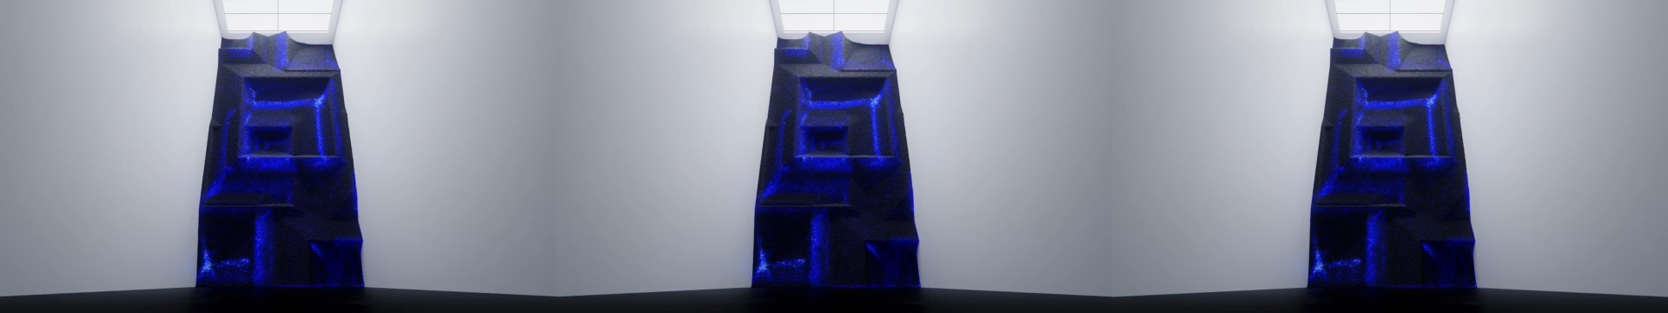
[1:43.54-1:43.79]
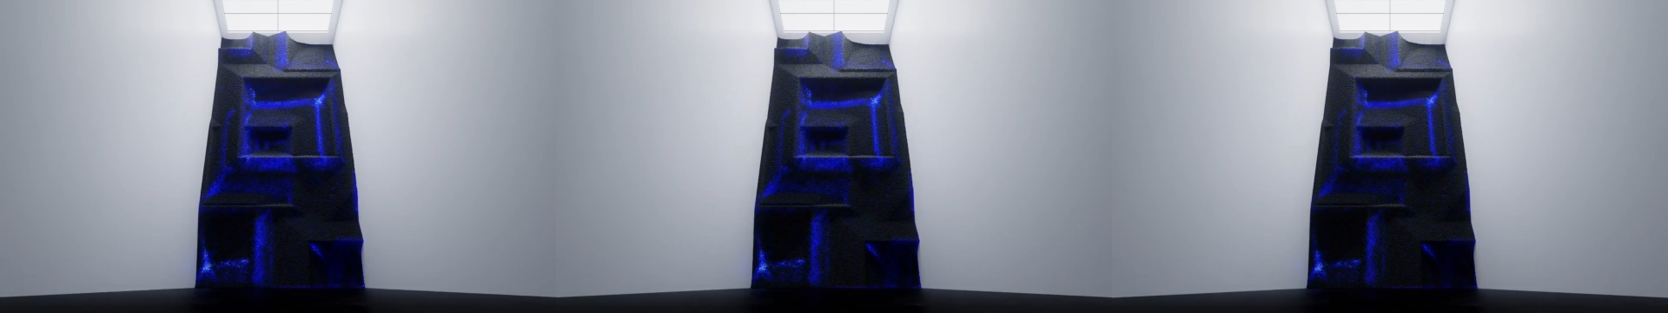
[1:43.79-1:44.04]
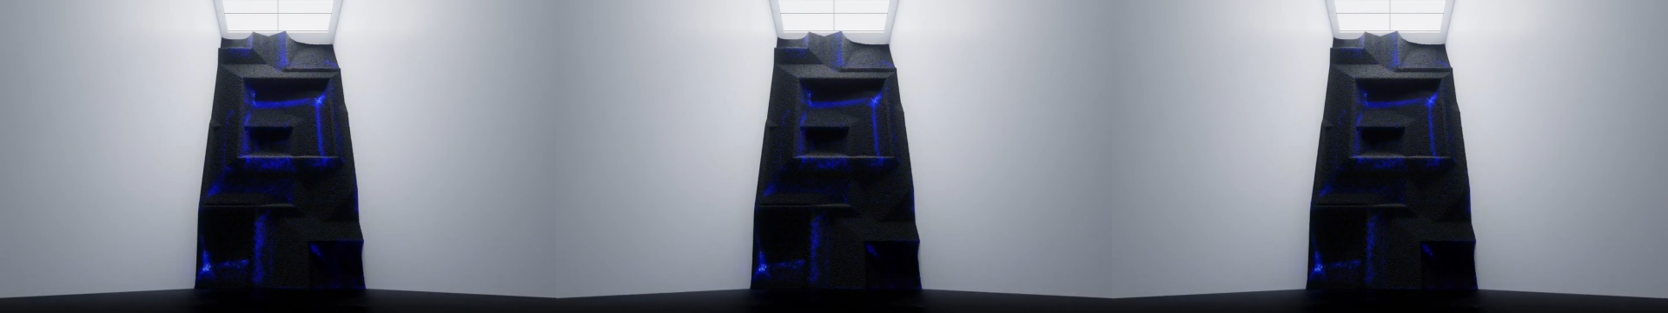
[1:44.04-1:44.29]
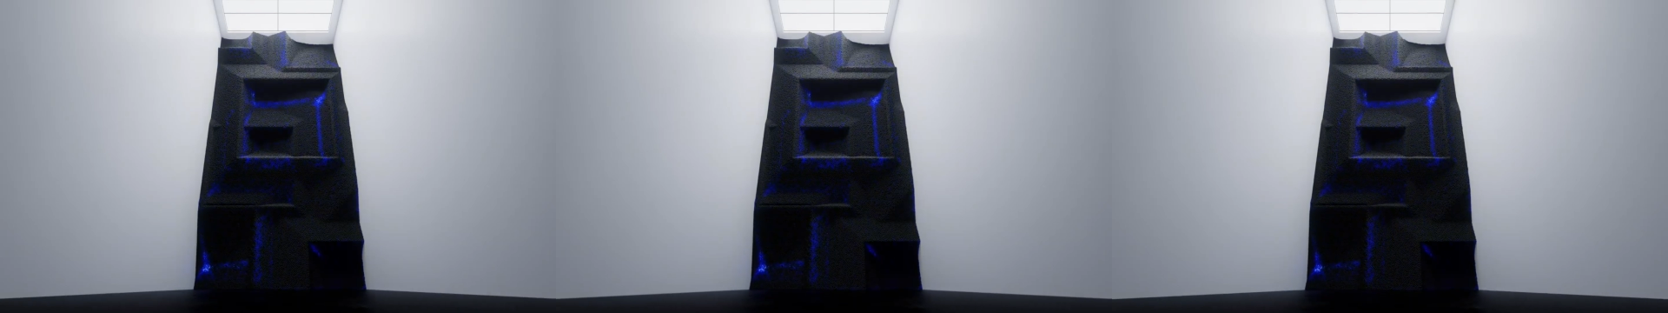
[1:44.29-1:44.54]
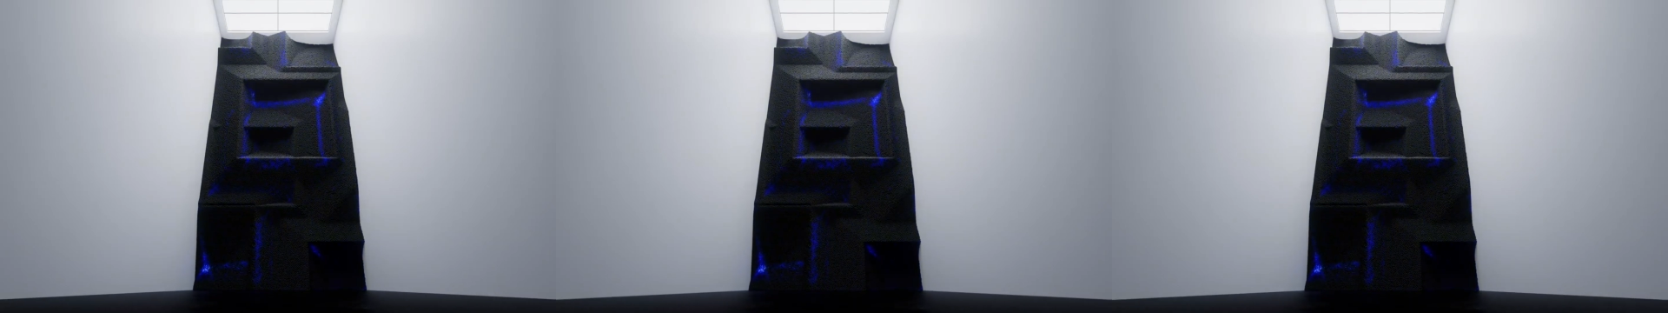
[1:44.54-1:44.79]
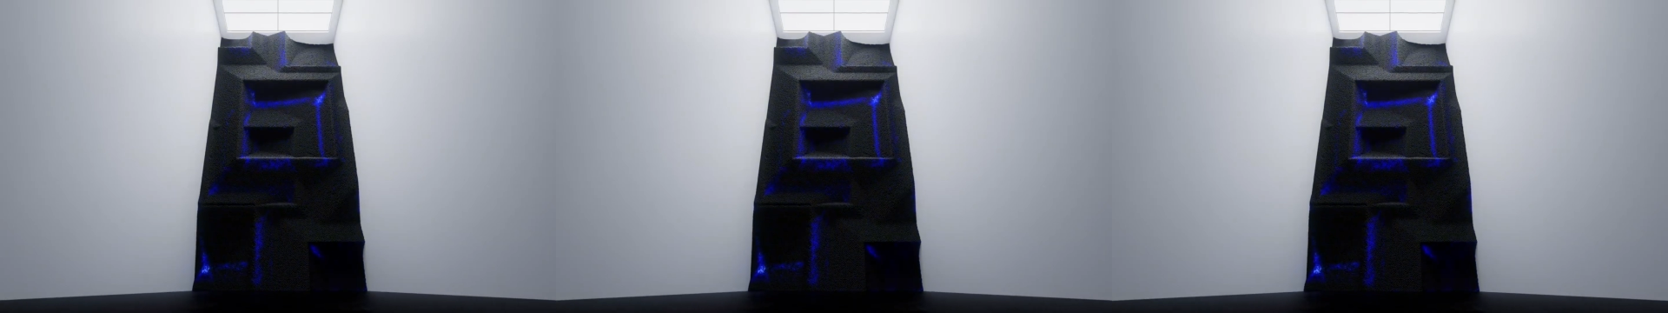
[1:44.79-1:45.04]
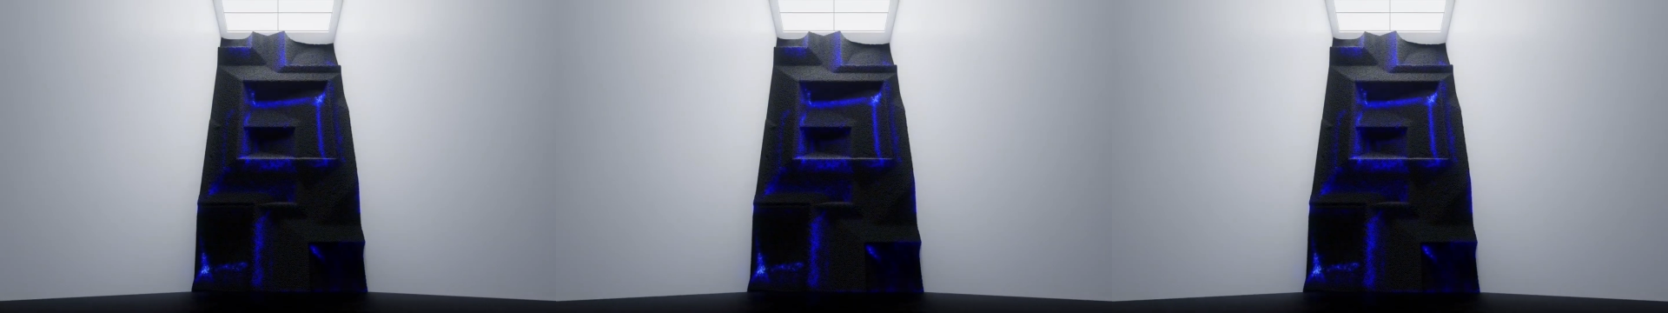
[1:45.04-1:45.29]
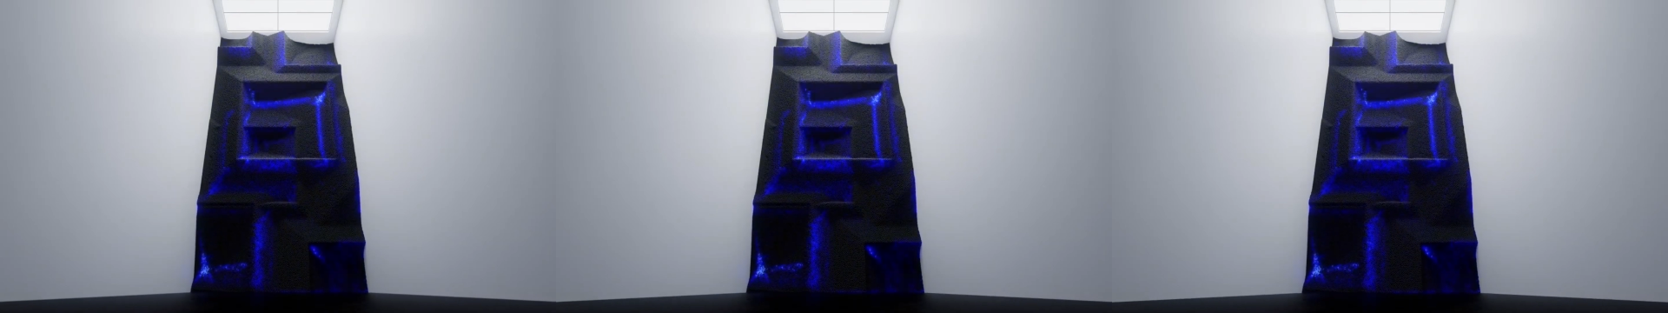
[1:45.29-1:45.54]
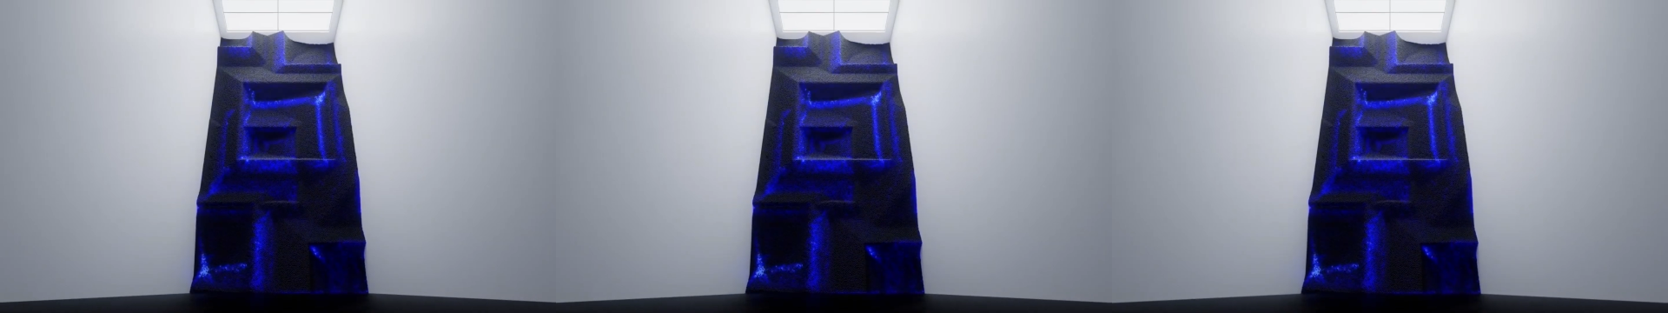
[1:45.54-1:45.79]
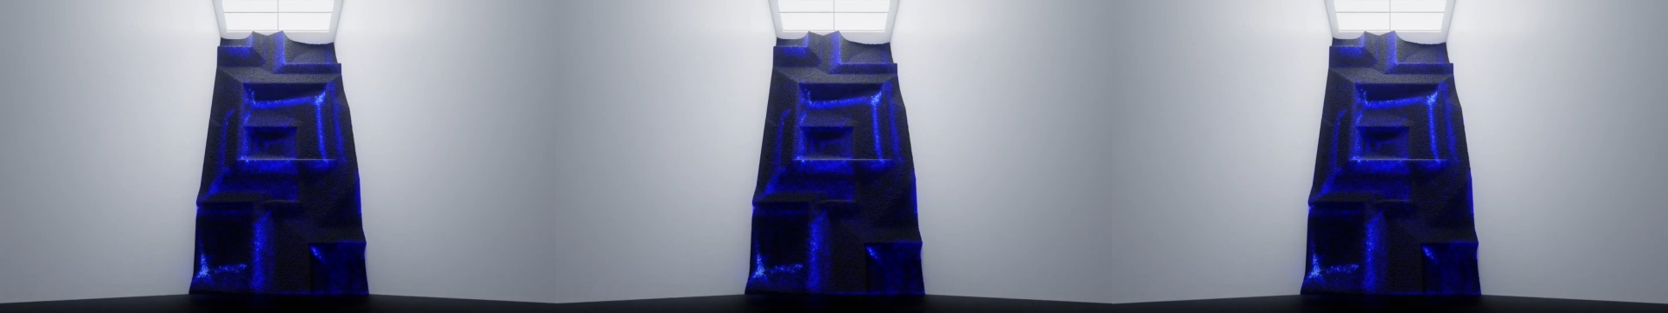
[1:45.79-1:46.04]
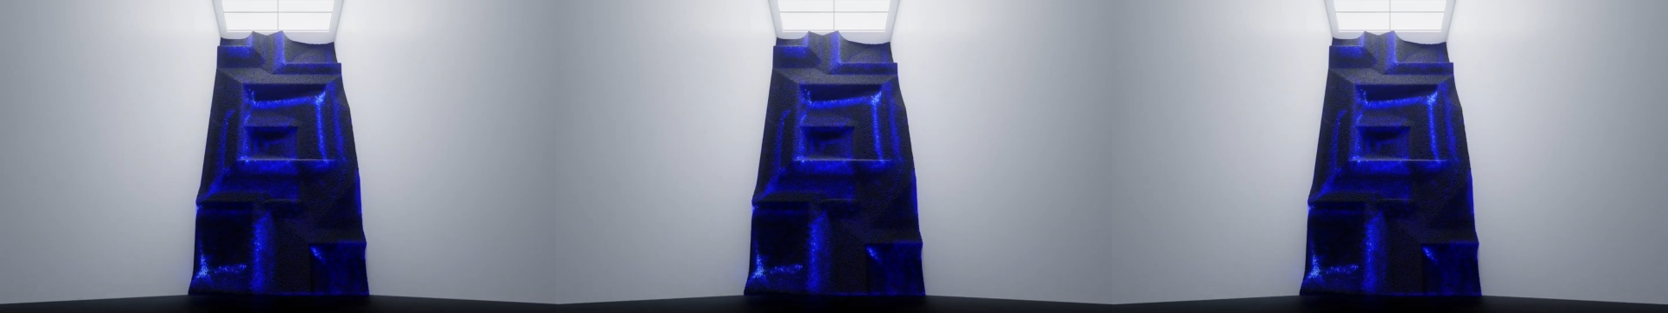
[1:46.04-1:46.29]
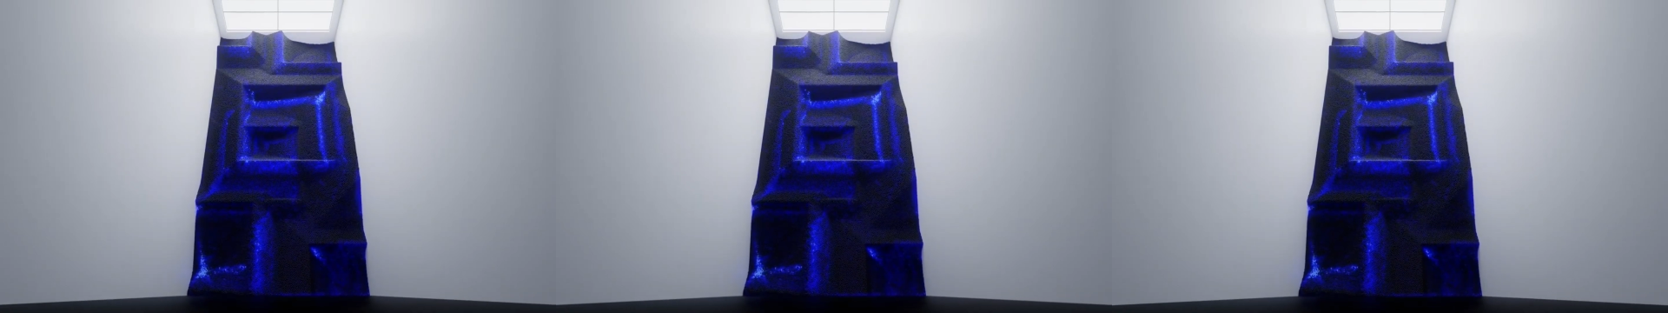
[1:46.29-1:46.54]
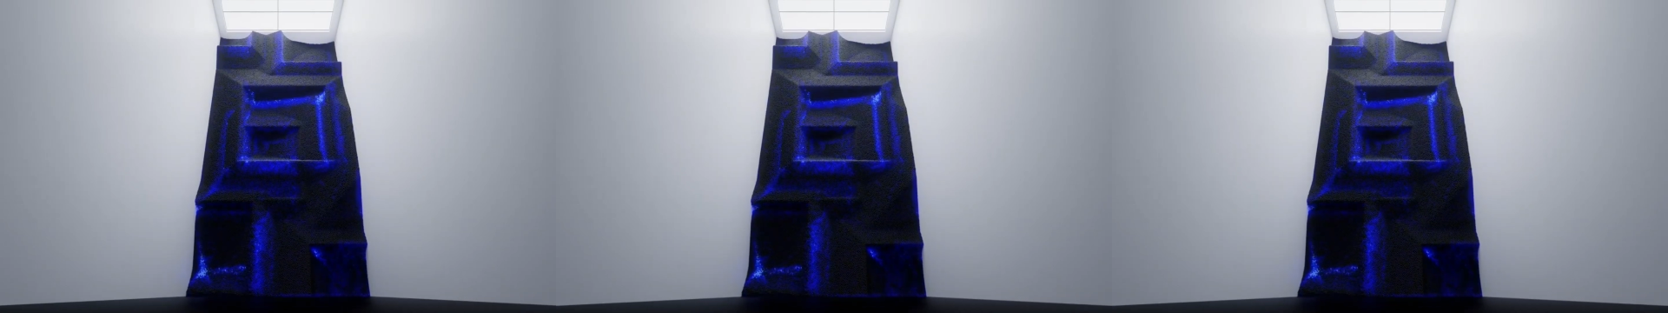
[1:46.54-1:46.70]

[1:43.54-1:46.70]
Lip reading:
Nobody's mouth can be seen.